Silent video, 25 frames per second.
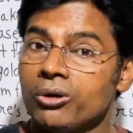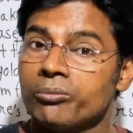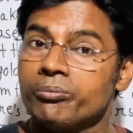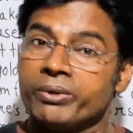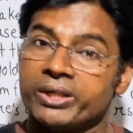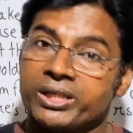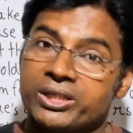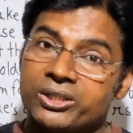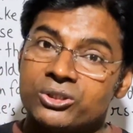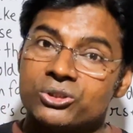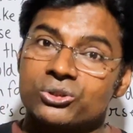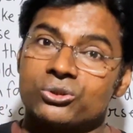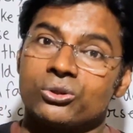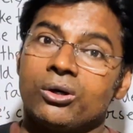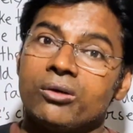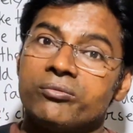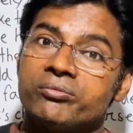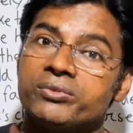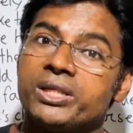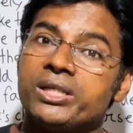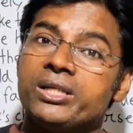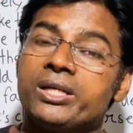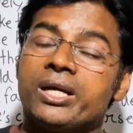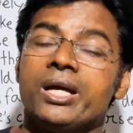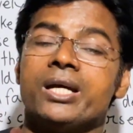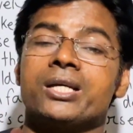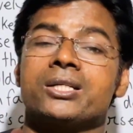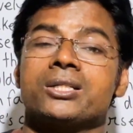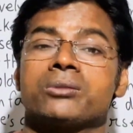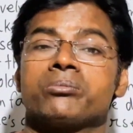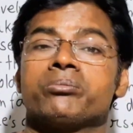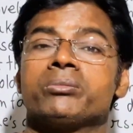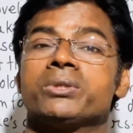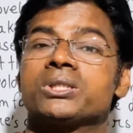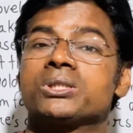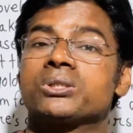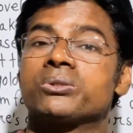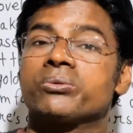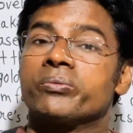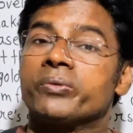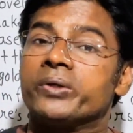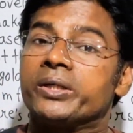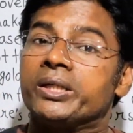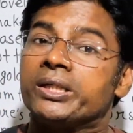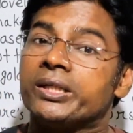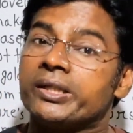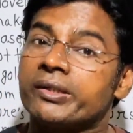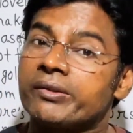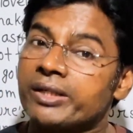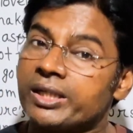because of the
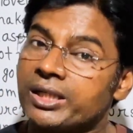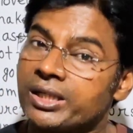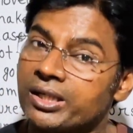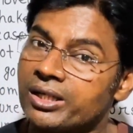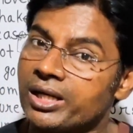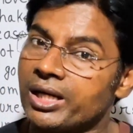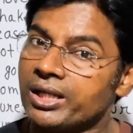atmospheric